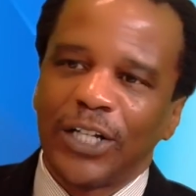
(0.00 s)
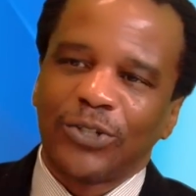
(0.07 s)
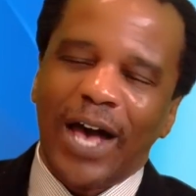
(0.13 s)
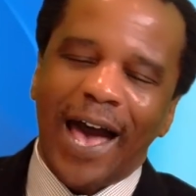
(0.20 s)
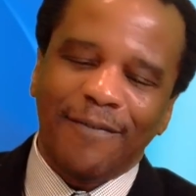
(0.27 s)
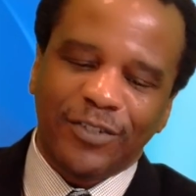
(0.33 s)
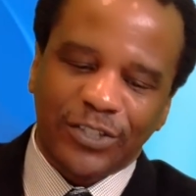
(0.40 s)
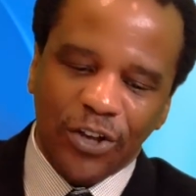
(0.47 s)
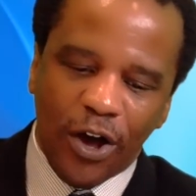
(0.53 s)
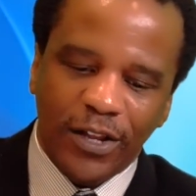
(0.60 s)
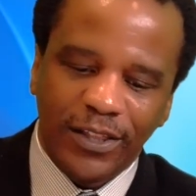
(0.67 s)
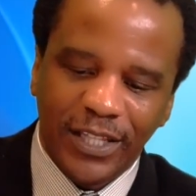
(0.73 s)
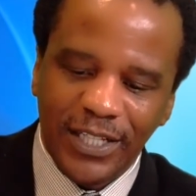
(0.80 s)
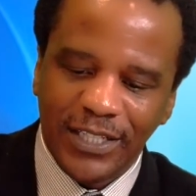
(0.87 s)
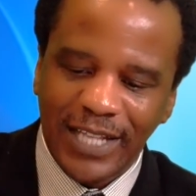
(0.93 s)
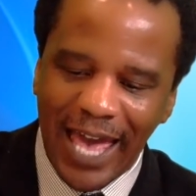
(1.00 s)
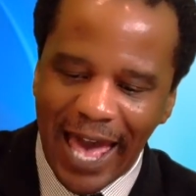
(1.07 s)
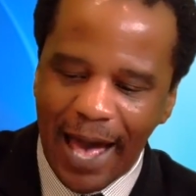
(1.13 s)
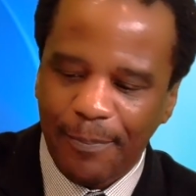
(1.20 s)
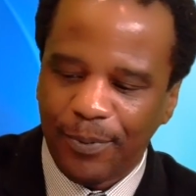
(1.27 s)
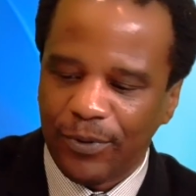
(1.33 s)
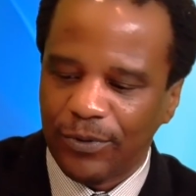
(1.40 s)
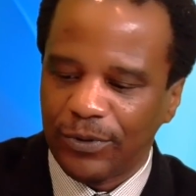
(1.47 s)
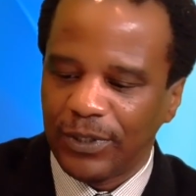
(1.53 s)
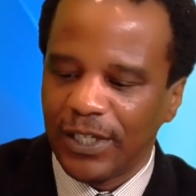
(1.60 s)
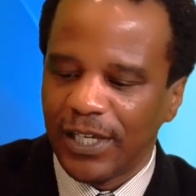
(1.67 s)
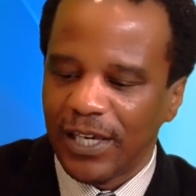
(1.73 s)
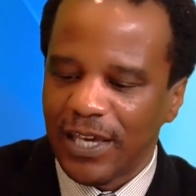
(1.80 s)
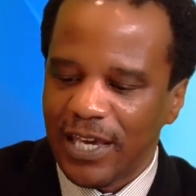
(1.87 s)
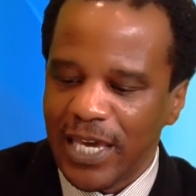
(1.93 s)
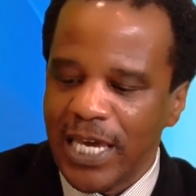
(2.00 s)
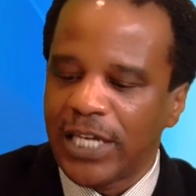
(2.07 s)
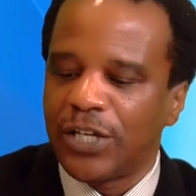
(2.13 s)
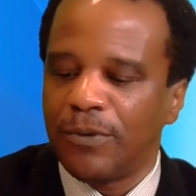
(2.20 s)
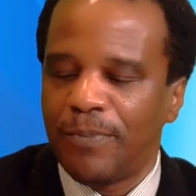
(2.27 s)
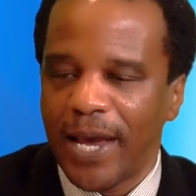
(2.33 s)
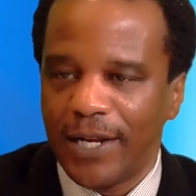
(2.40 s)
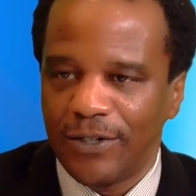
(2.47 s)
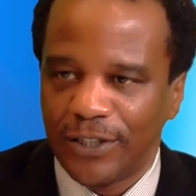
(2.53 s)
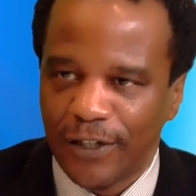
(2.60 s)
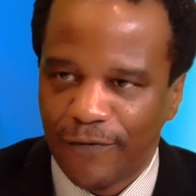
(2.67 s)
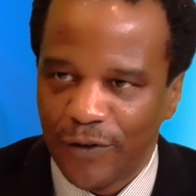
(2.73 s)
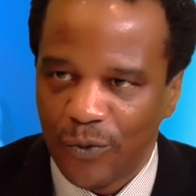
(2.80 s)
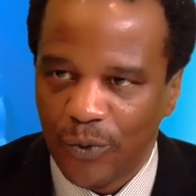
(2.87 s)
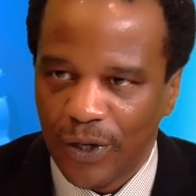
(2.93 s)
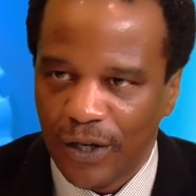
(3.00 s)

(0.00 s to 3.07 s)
So I've started these Apple incubators, if you